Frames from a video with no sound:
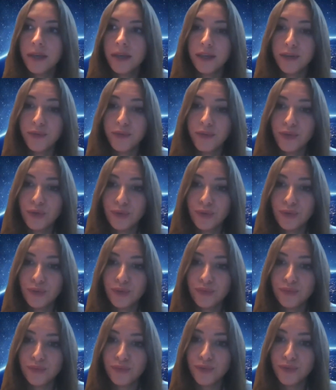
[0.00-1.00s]
if
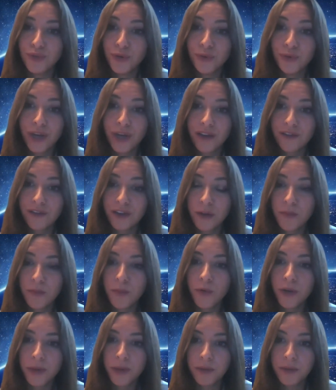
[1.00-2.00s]
you don't have an
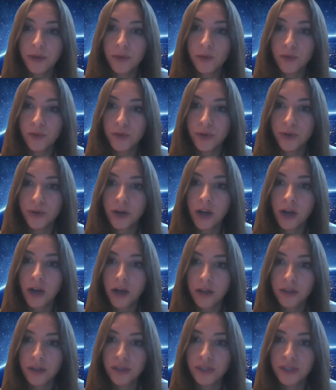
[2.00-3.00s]
appointment with your
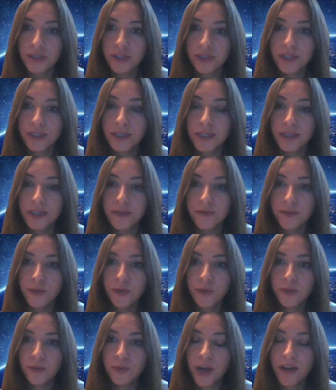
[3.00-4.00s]
oncologist, if
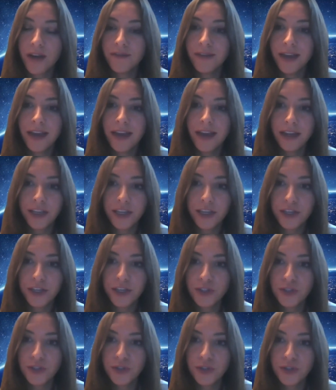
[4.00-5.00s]
you have any
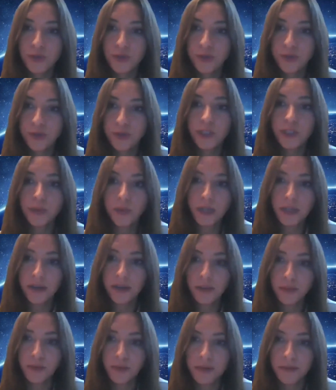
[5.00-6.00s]
issues
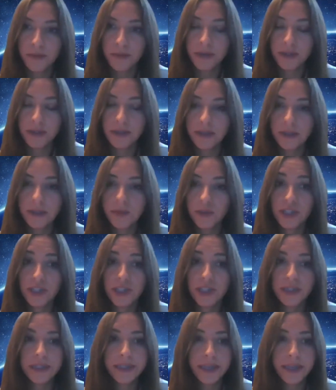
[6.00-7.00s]
between appointments, which
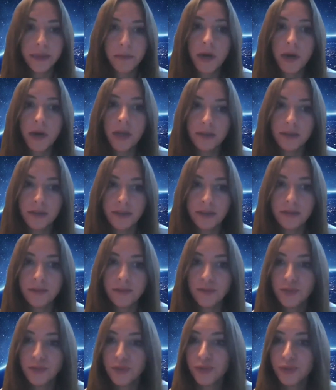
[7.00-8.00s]
can take months
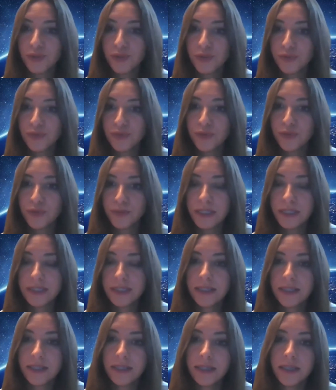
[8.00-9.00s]
to, to be
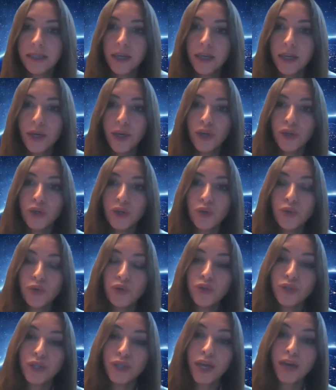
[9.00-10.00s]
seen, you
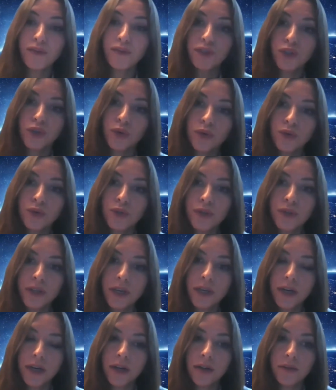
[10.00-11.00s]
just have to go to
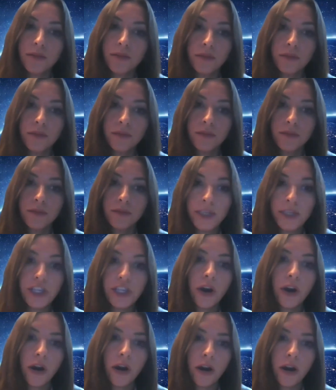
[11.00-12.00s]
their
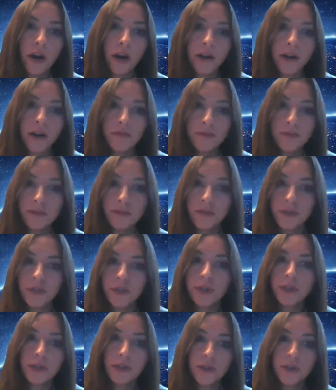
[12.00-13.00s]
E R,
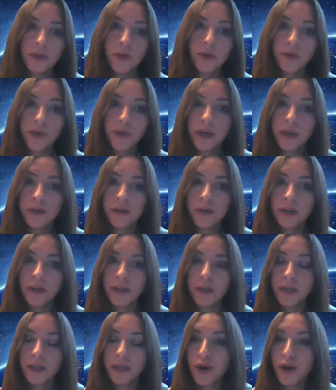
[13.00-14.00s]
which is the Sloan
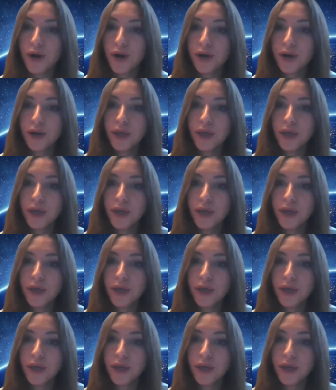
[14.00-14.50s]
Kettering E R.